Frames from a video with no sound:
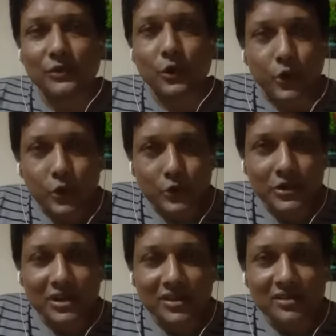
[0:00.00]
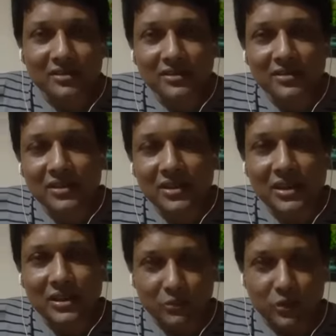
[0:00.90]
OUT,
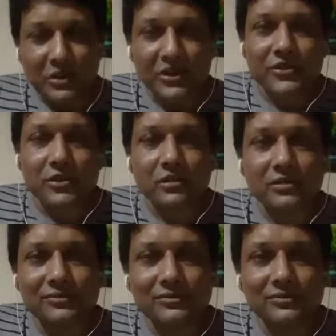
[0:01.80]
Bhubaneswar,